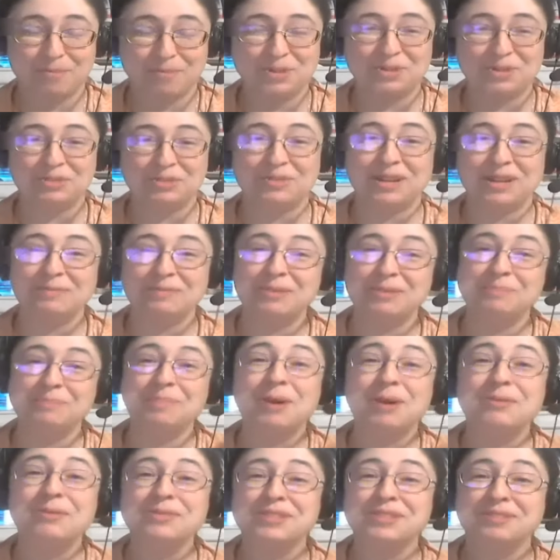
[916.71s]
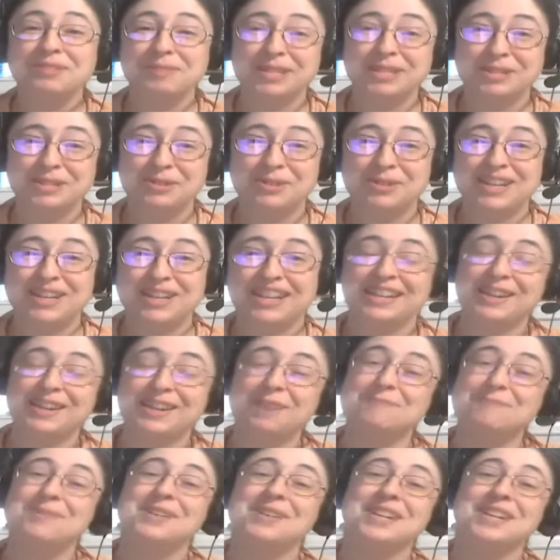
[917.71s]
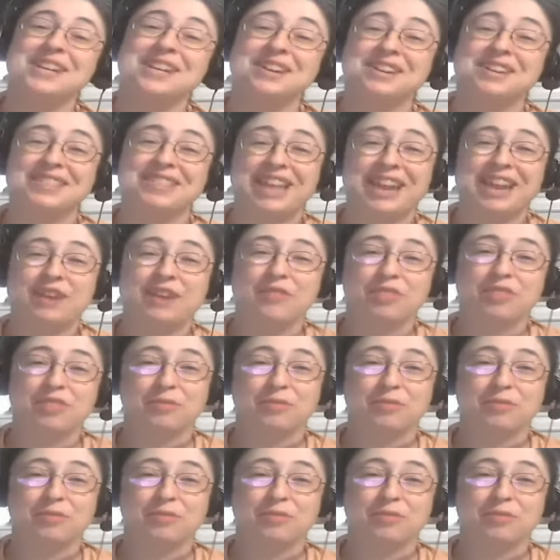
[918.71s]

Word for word: which is what I'm supposed to be doing and not working on like